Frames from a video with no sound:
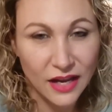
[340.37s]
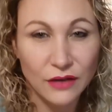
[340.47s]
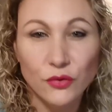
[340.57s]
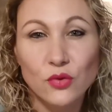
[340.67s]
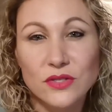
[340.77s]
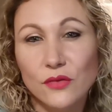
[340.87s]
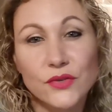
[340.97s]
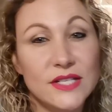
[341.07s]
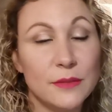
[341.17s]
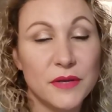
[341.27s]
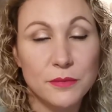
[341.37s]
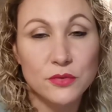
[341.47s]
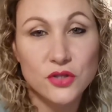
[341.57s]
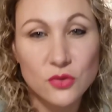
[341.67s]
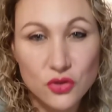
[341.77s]
And of course, obviously,
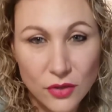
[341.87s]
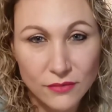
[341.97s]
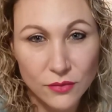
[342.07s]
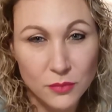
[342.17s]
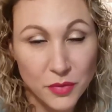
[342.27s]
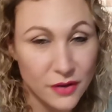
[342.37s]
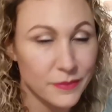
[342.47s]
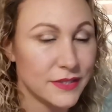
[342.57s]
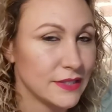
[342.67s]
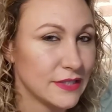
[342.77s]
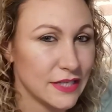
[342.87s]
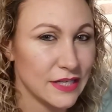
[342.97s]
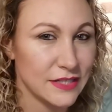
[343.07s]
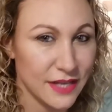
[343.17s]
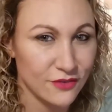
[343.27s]
people do travel purposely to
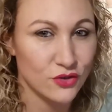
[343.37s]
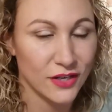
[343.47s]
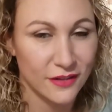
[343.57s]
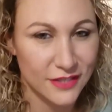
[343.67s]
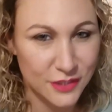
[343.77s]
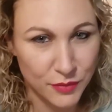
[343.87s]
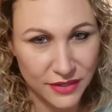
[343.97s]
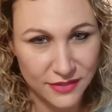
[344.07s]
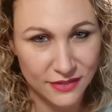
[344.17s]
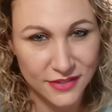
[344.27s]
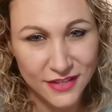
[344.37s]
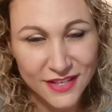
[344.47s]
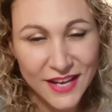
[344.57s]
eat and drink at these places.